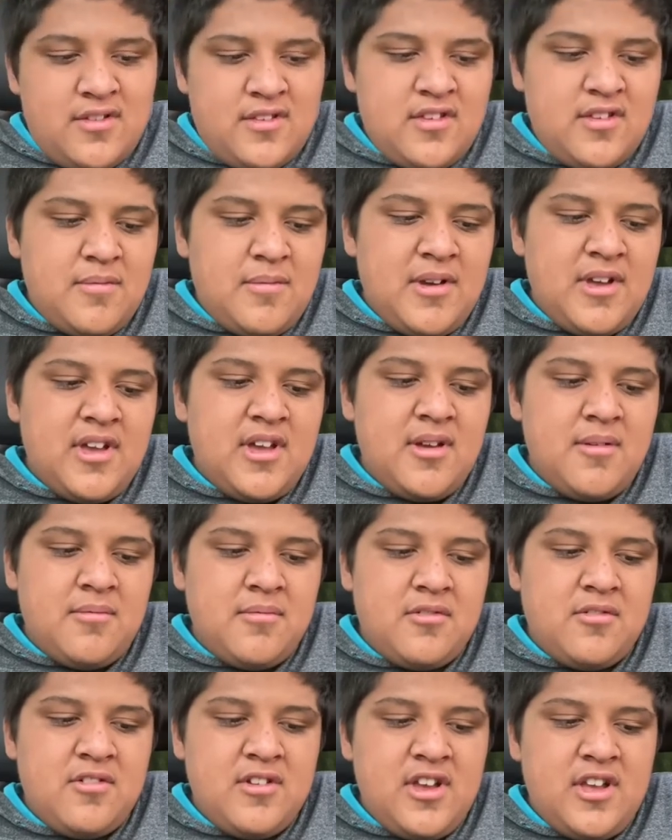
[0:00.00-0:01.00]

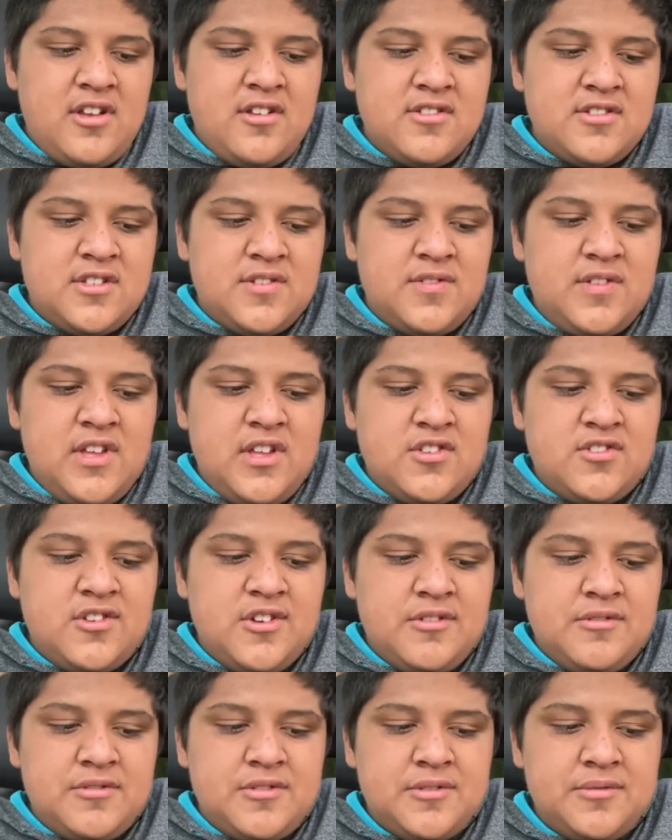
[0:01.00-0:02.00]
my creators of the
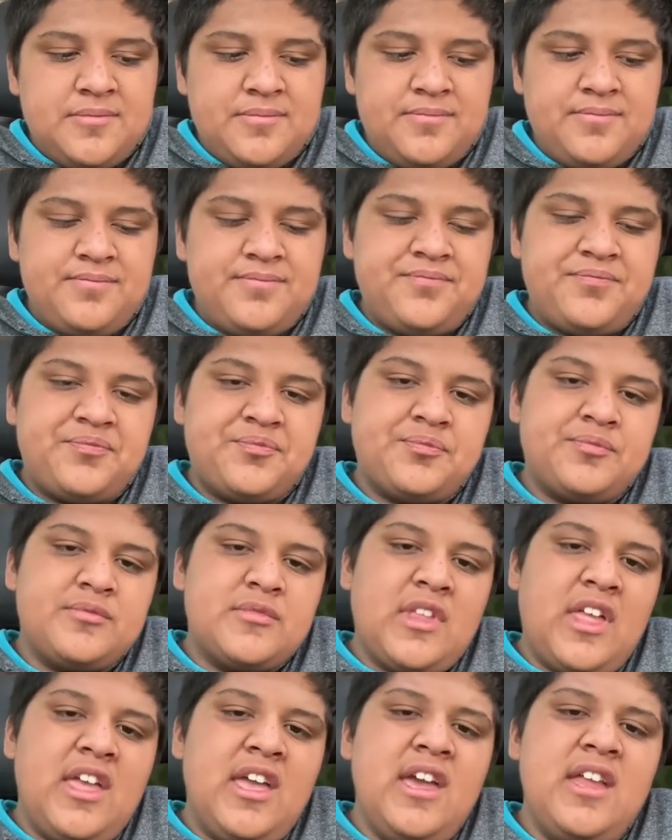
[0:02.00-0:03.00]
intros.
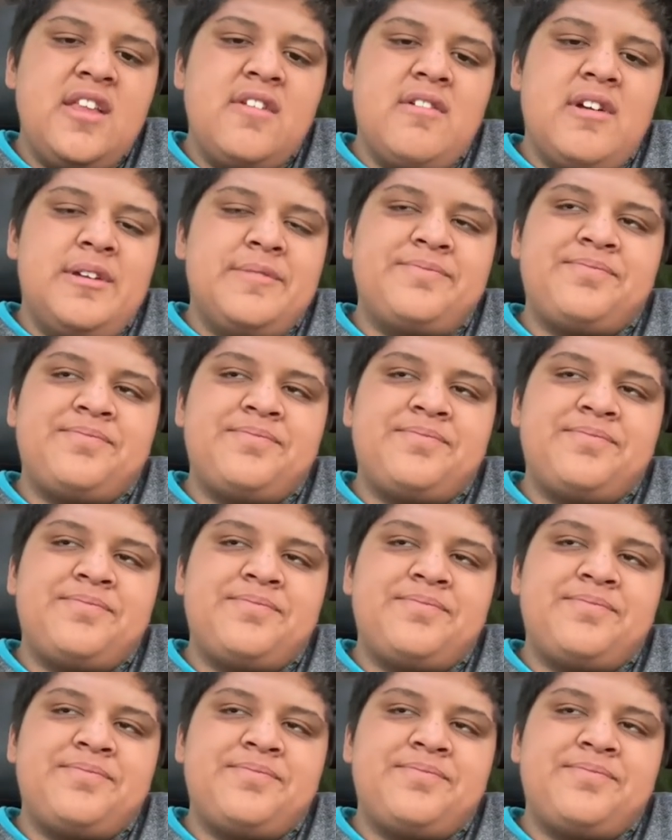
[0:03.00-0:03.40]
Anyway,